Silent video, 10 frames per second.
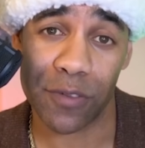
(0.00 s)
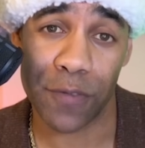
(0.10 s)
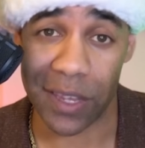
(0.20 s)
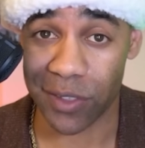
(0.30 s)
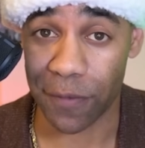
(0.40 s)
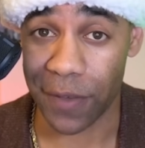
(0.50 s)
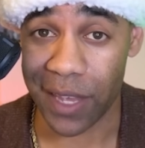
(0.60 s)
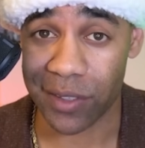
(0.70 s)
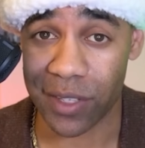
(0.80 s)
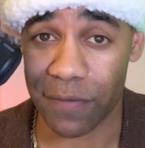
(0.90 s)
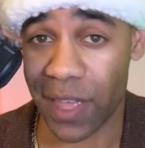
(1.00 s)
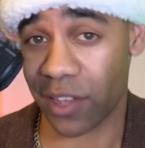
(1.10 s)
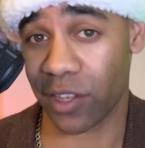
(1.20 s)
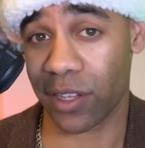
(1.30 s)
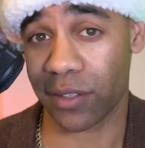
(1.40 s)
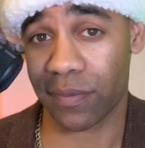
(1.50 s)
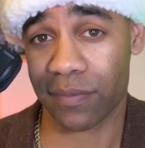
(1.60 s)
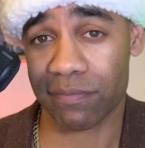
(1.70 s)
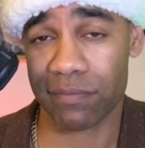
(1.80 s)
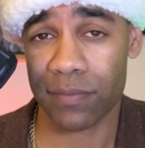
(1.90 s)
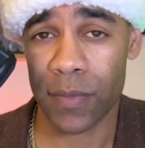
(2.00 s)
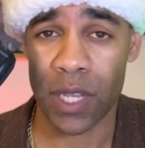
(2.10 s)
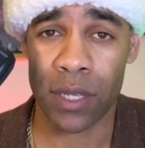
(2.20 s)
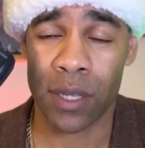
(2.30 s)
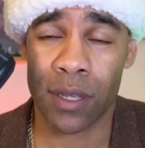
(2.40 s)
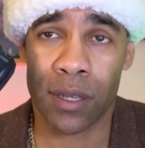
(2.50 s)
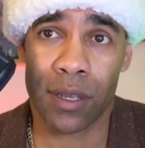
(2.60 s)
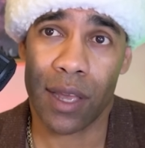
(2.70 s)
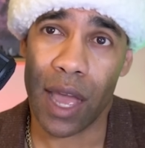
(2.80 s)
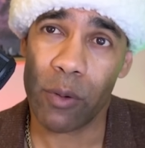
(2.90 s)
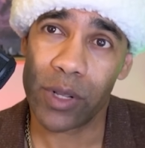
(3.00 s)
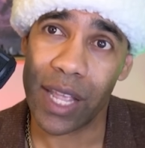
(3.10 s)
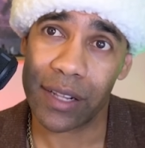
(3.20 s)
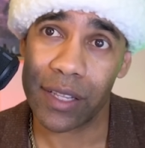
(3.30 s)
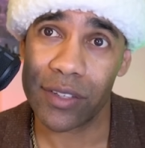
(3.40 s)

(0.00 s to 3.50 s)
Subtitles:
face to face if they could. I would likely